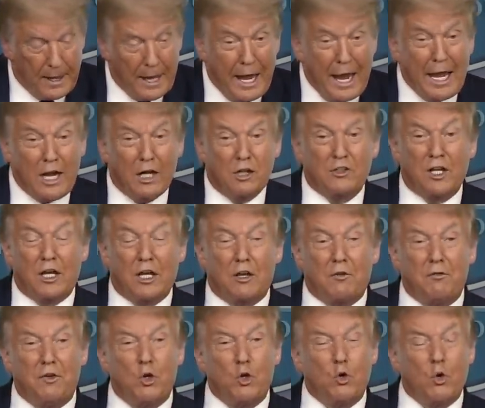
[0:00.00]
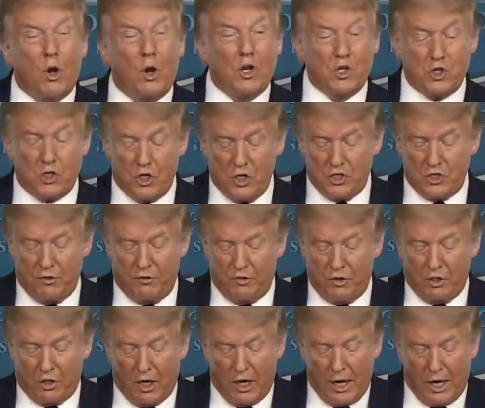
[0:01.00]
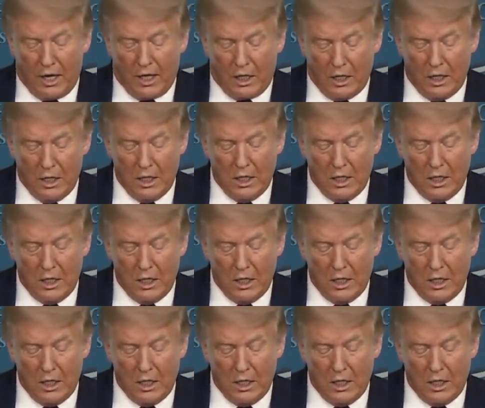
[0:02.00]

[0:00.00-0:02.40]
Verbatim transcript: And I'll take a few questions if you'd like.